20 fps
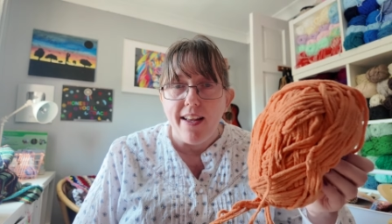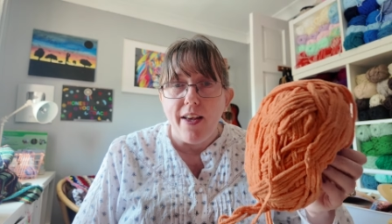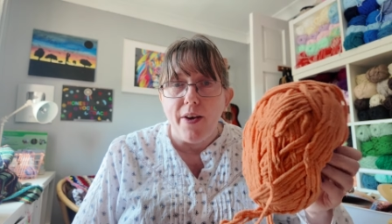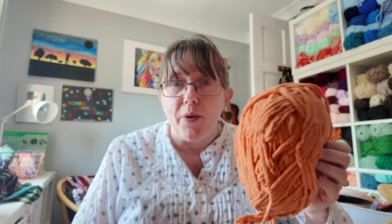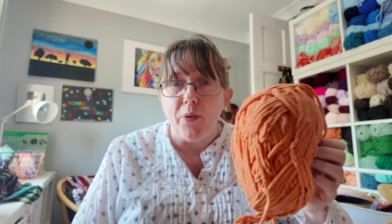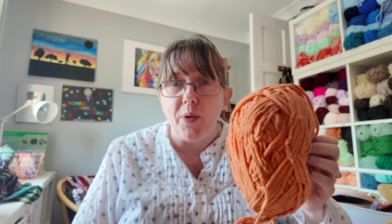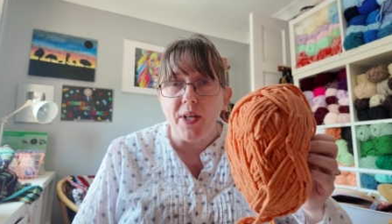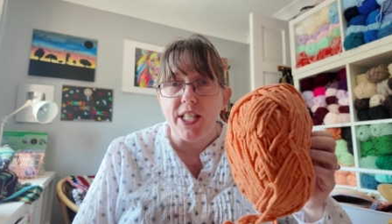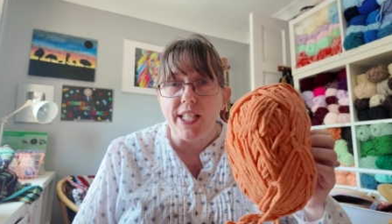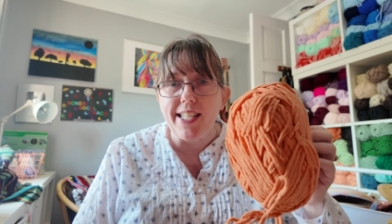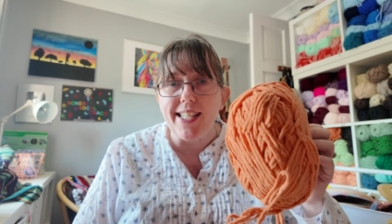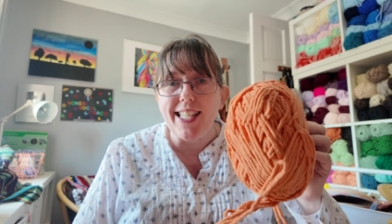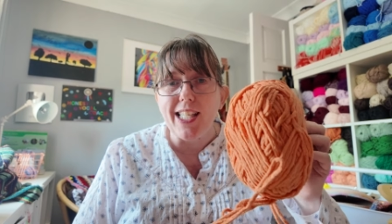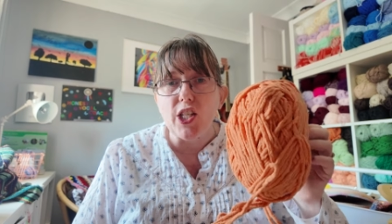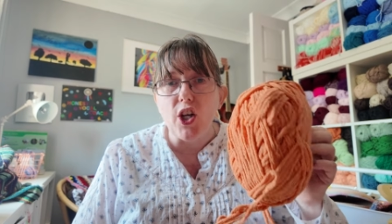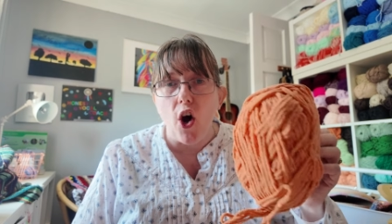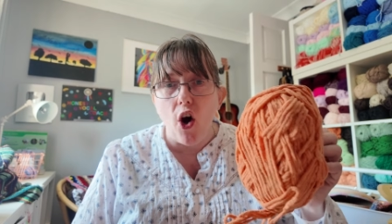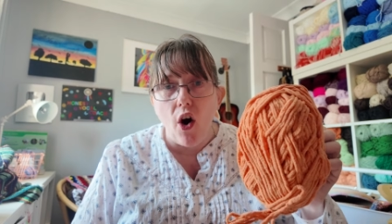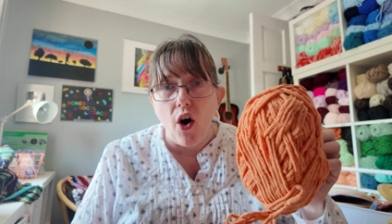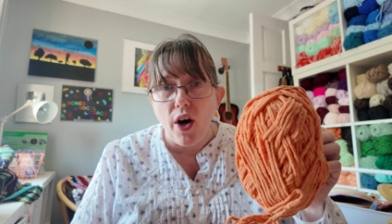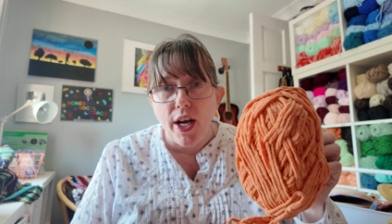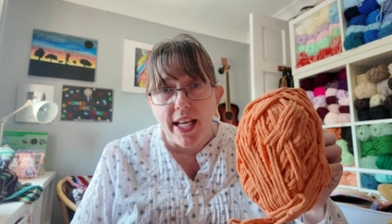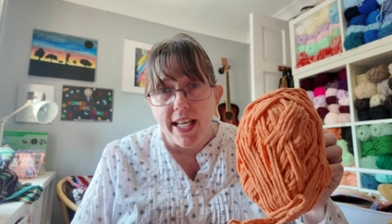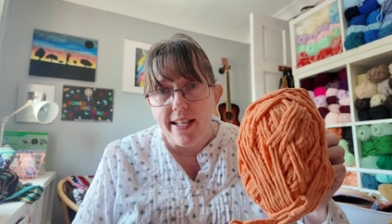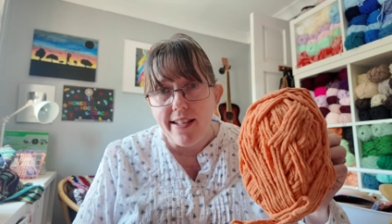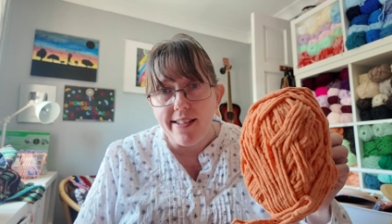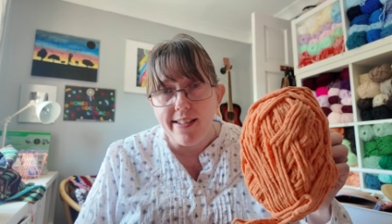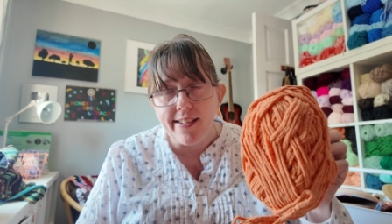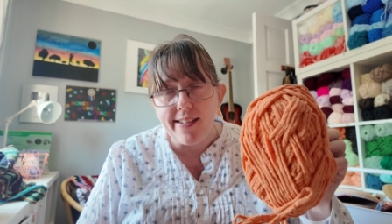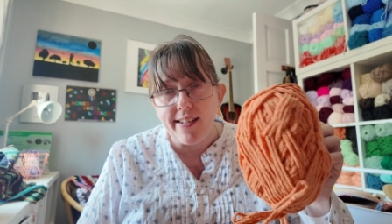which is
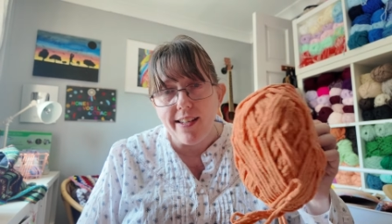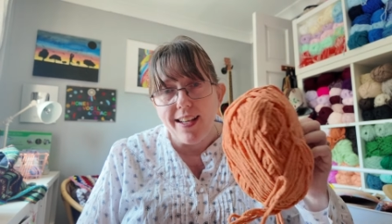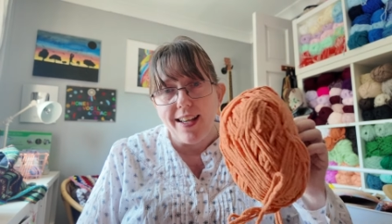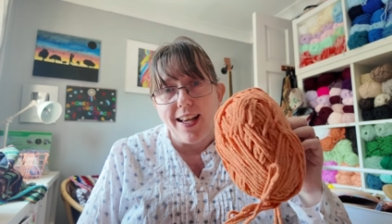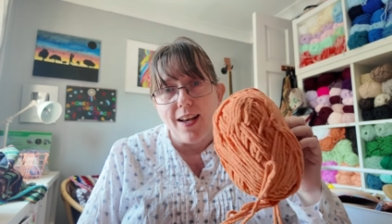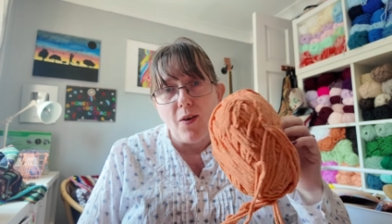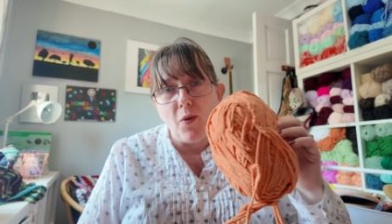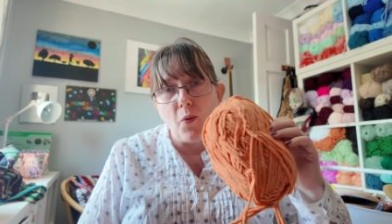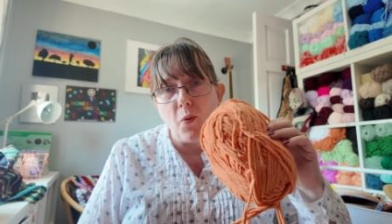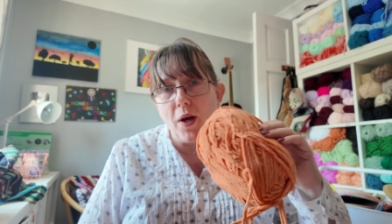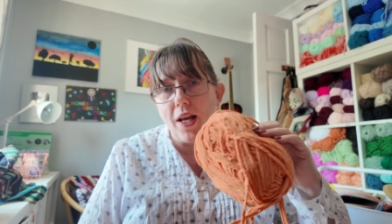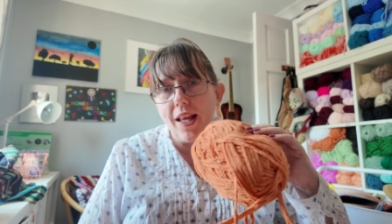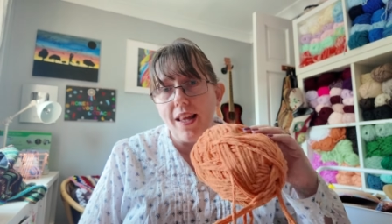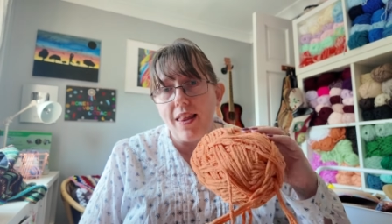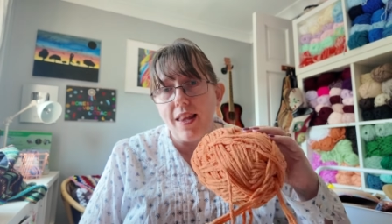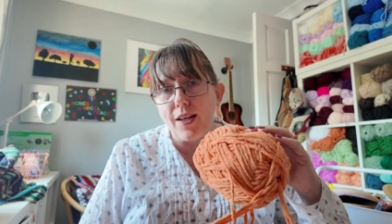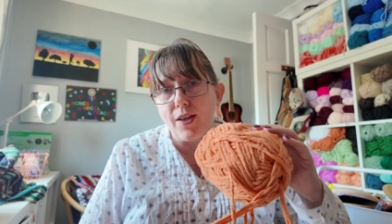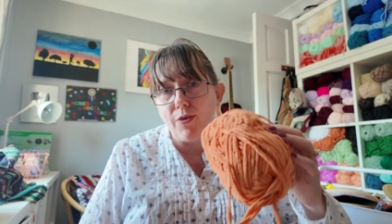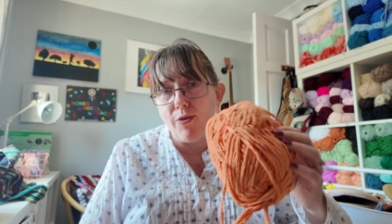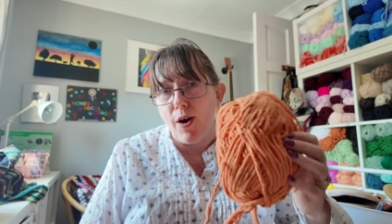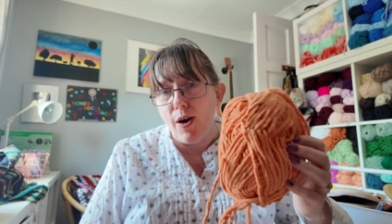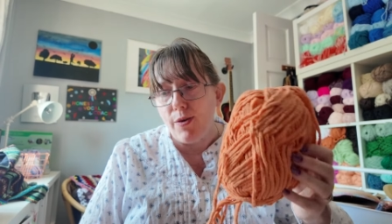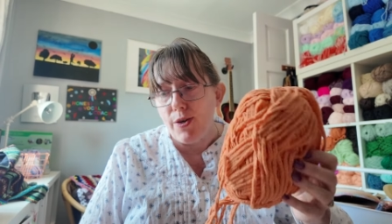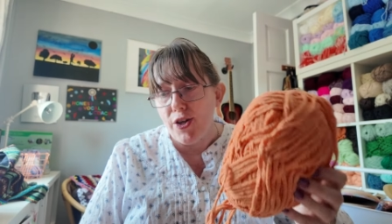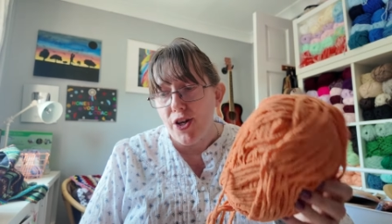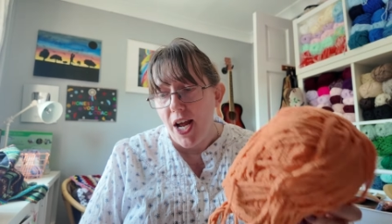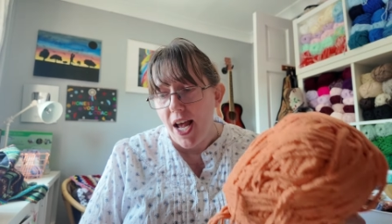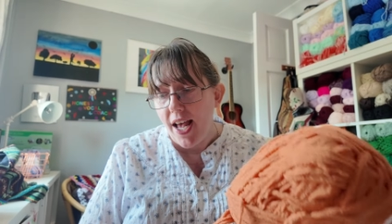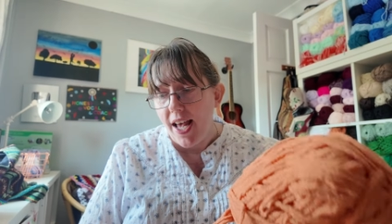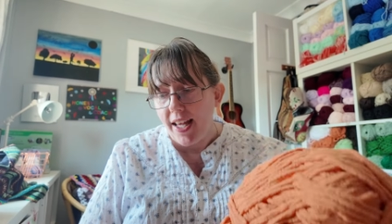toys with
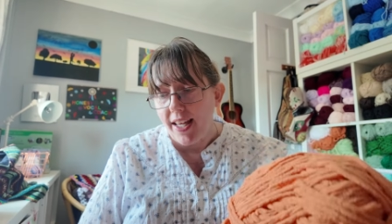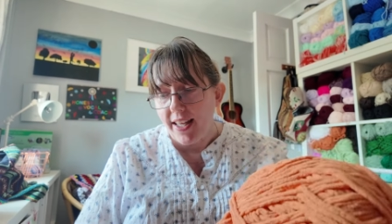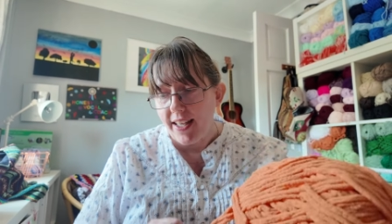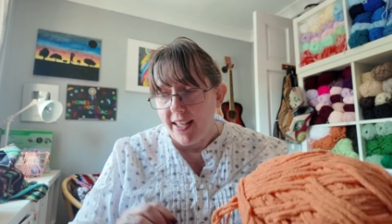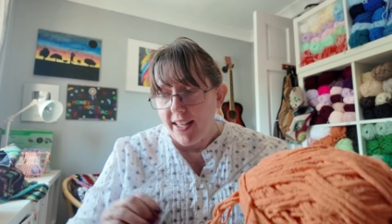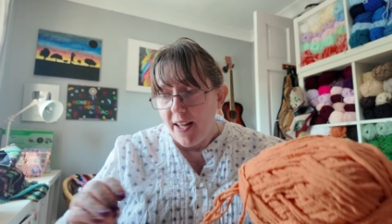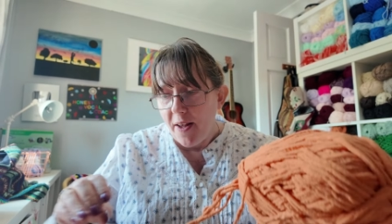crochet.